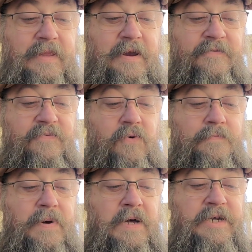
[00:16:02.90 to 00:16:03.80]
Therefore,
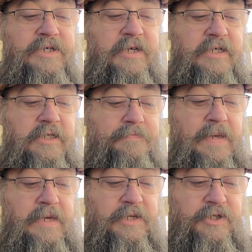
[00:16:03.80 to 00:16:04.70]
punishing
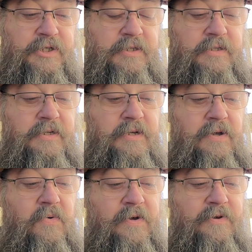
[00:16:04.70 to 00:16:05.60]
speech,
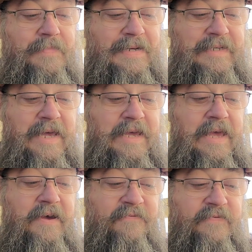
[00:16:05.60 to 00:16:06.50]
whether by
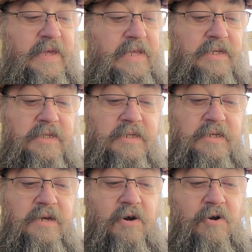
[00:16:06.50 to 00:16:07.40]
taking offense
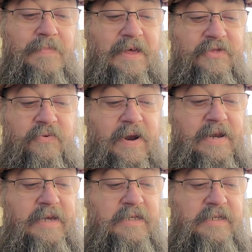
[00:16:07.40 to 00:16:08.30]
or by
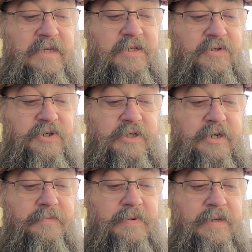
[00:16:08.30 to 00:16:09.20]
threatening
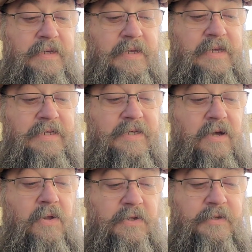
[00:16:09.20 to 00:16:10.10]
censorship, is
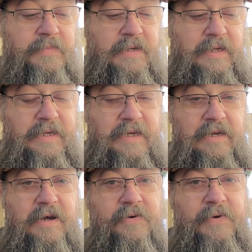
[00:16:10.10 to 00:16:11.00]
ultimately
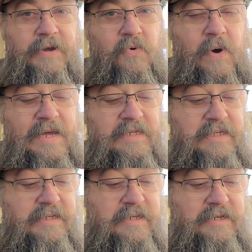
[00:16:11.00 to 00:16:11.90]
a
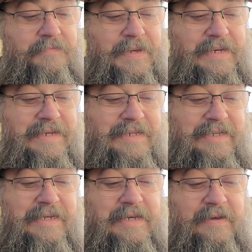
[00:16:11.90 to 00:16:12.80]
request to be
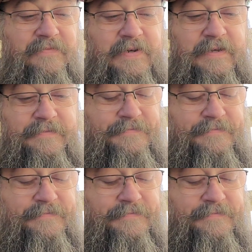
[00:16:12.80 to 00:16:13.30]
deceived.